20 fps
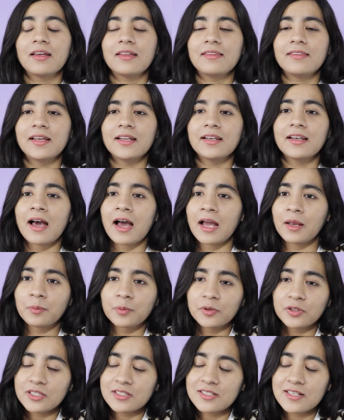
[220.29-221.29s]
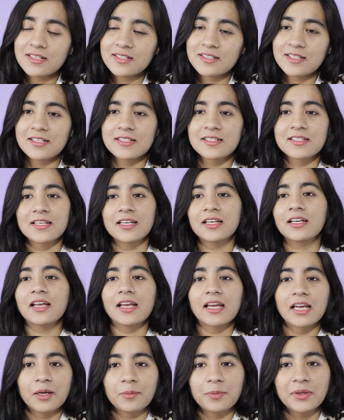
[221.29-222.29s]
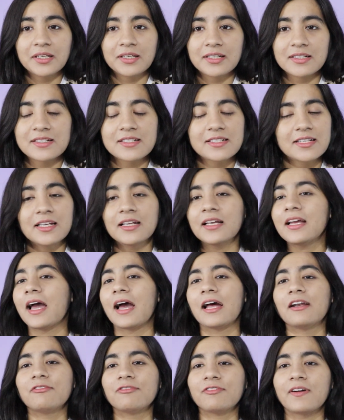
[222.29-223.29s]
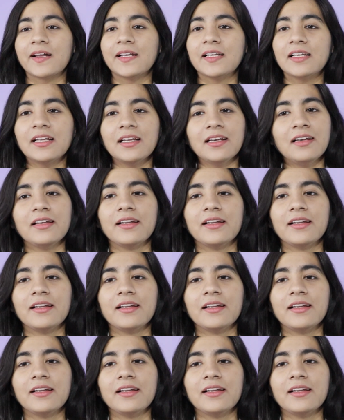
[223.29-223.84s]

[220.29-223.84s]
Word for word: then hypothesis testing, A-B testing, and finally